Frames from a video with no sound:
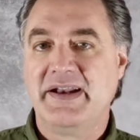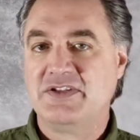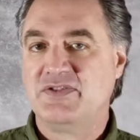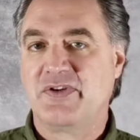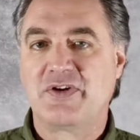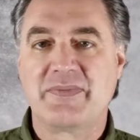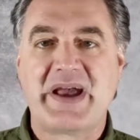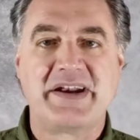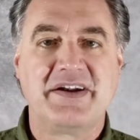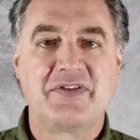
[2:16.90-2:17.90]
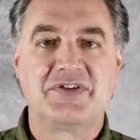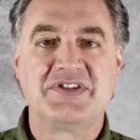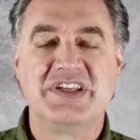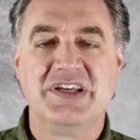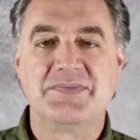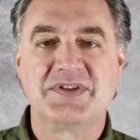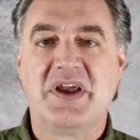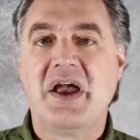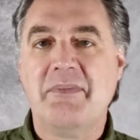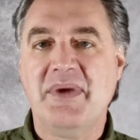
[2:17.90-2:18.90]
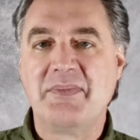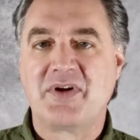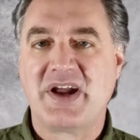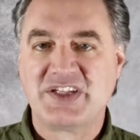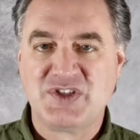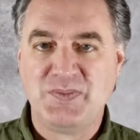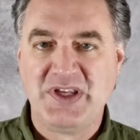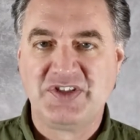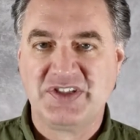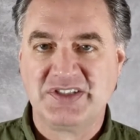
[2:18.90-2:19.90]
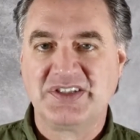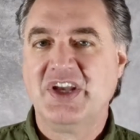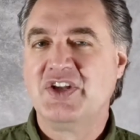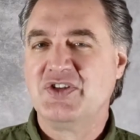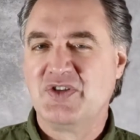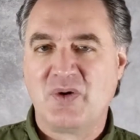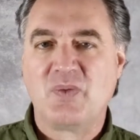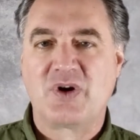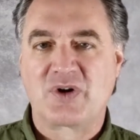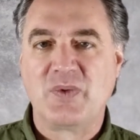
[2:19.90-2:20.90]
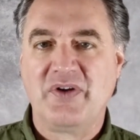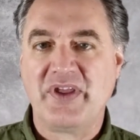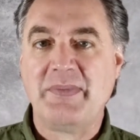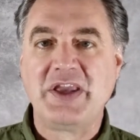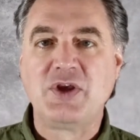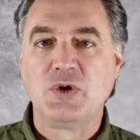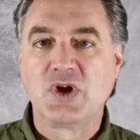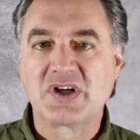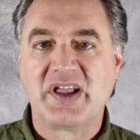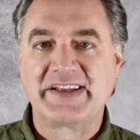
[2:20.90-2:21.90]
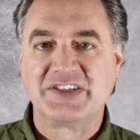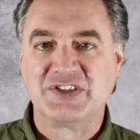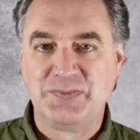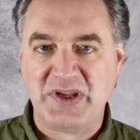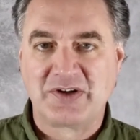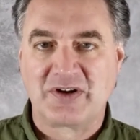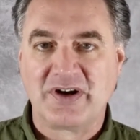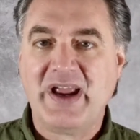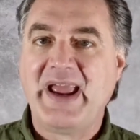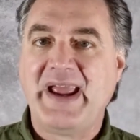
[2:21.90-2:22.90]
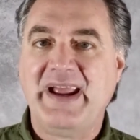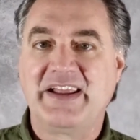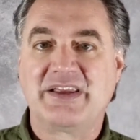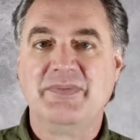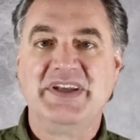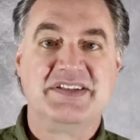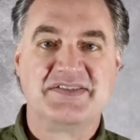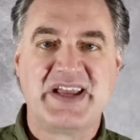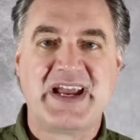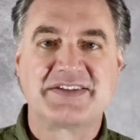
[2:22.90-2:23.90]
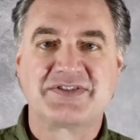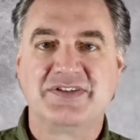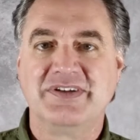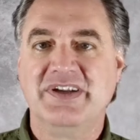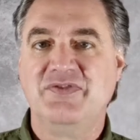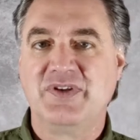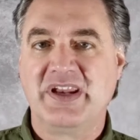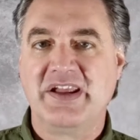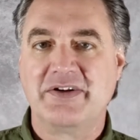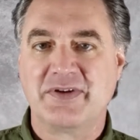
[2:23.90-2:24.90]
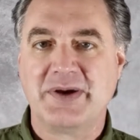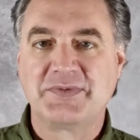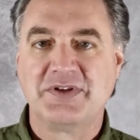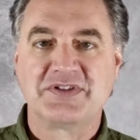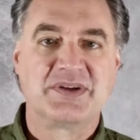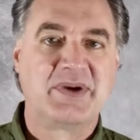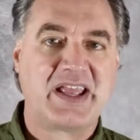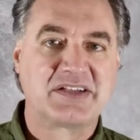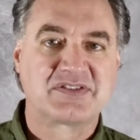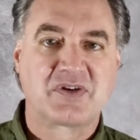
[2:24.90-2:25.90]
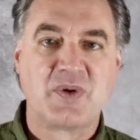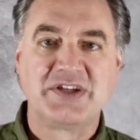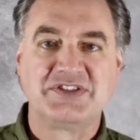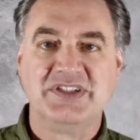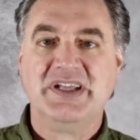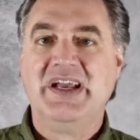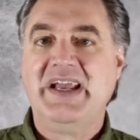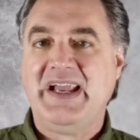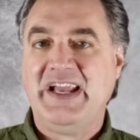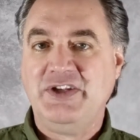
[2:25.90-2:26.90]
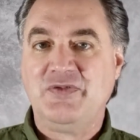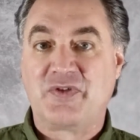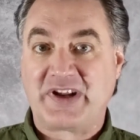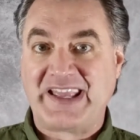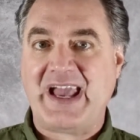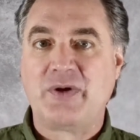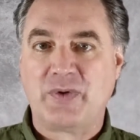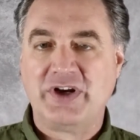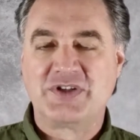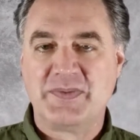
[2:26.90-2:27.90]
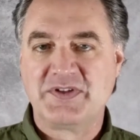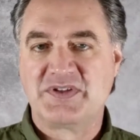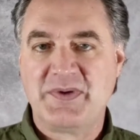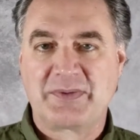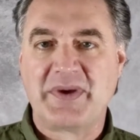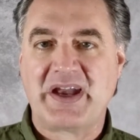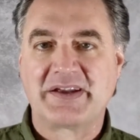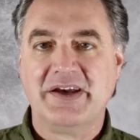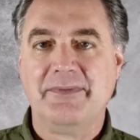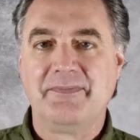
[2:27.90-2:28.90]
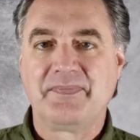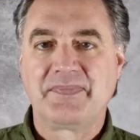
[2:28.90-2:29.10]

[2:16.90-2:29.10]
And as you've heard about in other tips, memorized speeches don't work well. They make you look like a speaker, and it can be a disaster if you get interrupted or somebody asks a question and you forget where you're supposed to pick back up.